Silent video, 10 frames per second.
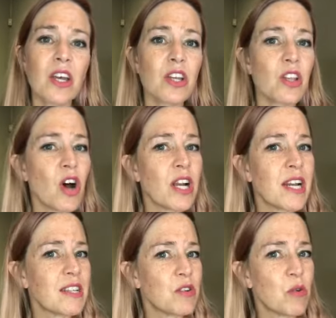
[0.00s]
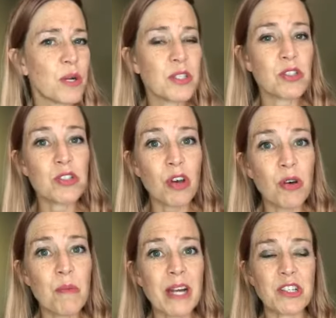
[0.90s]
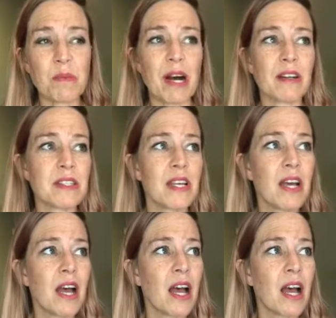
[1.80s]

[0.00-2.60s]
You know, the holidays are always so much about